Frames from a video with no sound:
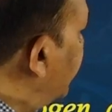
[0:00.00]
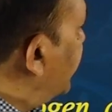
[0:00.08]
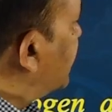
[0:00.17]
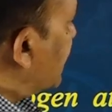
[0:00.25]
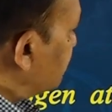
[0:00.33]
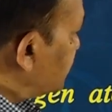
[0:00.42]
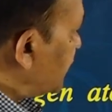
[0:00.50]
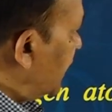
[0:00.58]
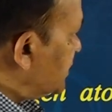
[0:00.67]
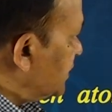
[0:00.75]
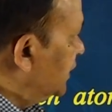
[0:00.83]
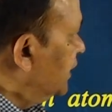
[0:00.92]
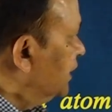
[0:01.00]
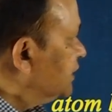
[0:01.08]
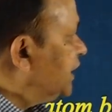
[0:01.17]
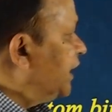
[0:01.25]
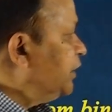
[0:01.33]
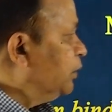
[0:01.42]
it comes as
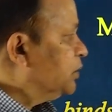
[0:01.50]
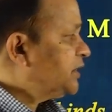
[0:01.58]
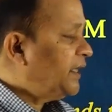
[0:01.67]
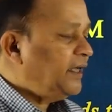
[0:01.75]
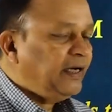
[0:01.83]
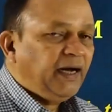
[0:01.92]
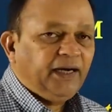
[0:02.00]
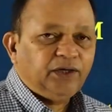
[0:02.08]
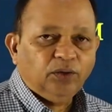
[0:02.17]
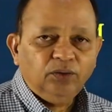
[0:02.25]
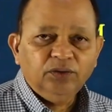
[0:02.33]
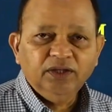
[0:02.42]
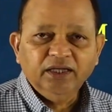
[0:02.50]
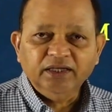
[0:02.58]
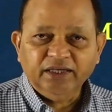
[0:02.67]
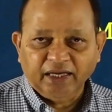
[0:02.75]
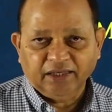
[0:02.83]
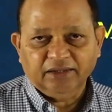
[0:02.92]
thiocyanato
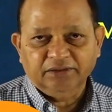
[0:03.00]
N.